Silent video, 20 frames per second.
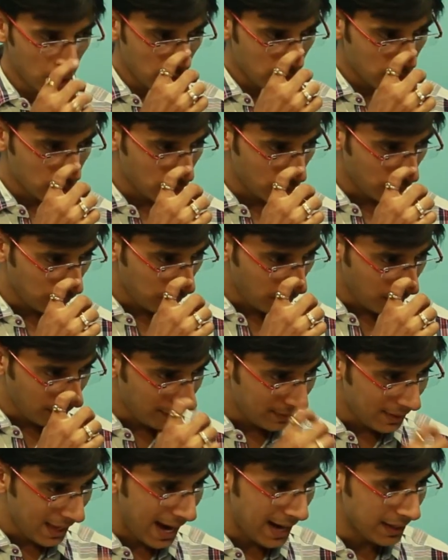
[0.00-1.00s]
So for
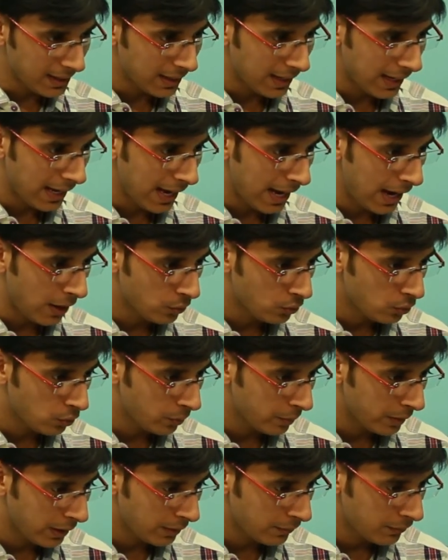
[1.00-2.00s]
that I have to
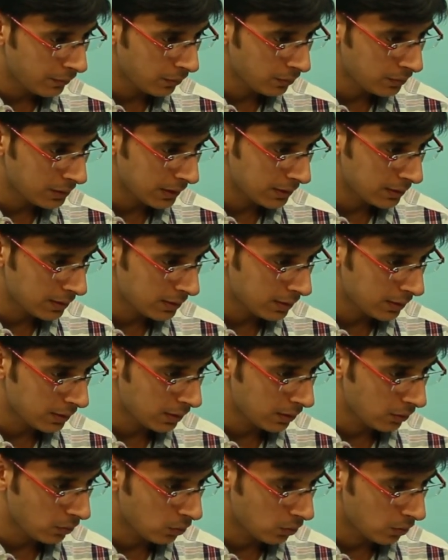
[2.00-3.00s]
make few changes in
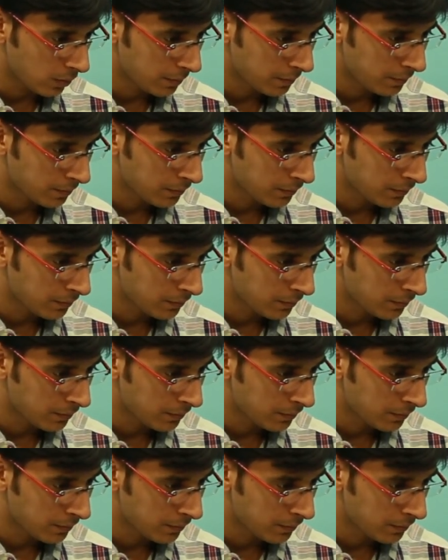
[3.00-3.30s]
the code.